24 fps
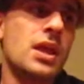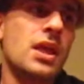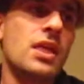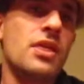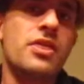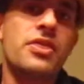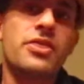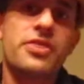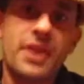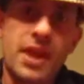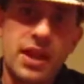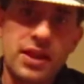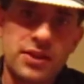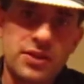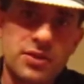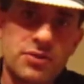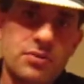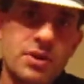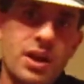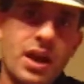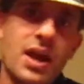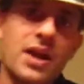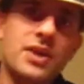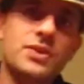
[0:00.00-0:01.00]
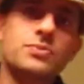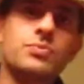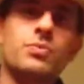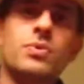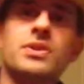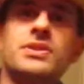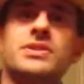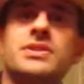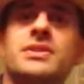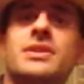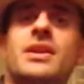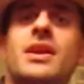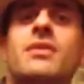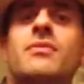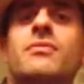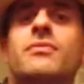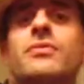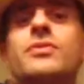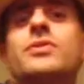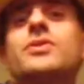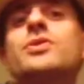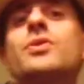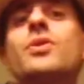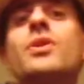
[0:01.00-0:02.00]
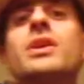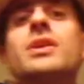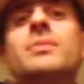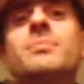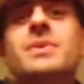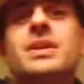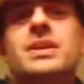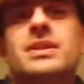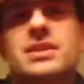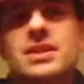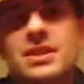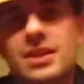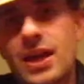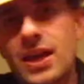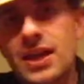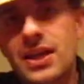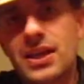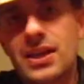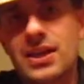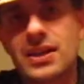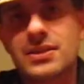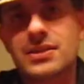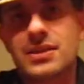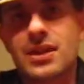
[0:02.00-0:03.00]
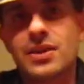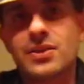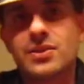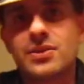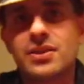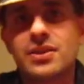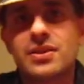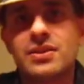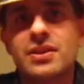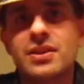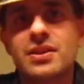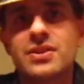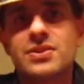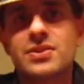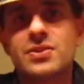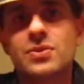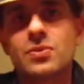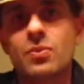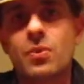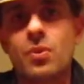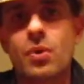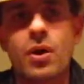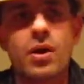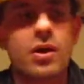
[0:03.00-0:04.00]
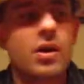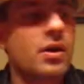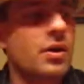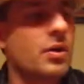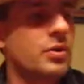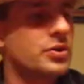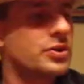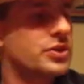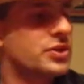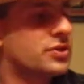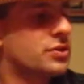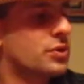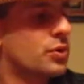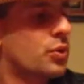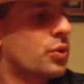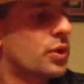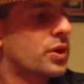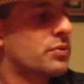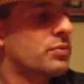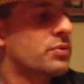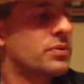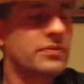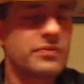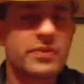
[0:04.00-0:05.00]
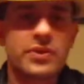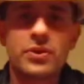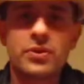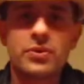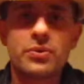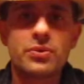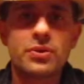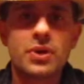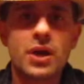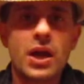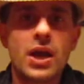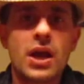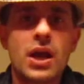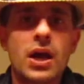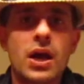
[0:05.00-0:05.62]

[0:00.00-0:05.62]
Thank you guys once again for joining me tonight as I did this, just a quick review.